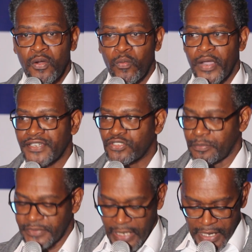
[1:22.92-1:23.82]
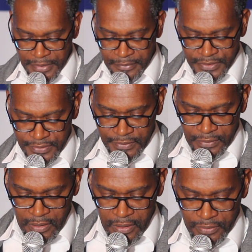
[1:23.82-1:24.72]
where sometimes
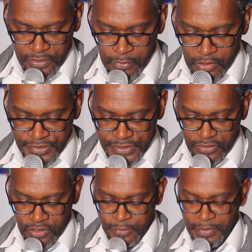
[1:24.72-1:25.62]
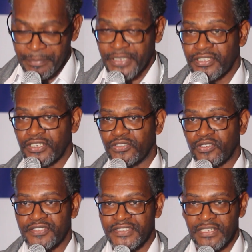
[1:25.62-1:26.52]
the most serious
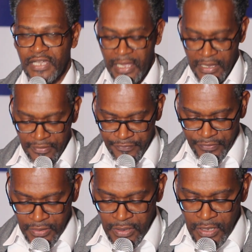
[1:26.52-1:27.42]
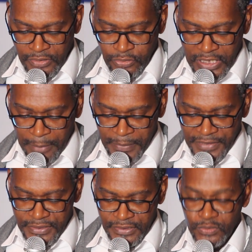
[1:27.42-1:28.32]
perpetrators still have the
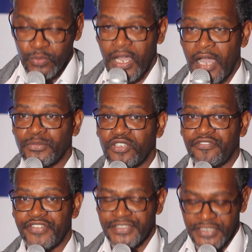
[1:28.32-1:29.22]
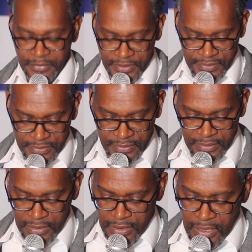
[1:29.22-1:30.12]
capacity to harm the victims
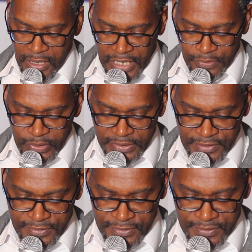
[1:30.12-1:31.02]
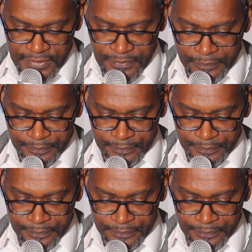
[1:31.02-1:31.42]
and witnesses.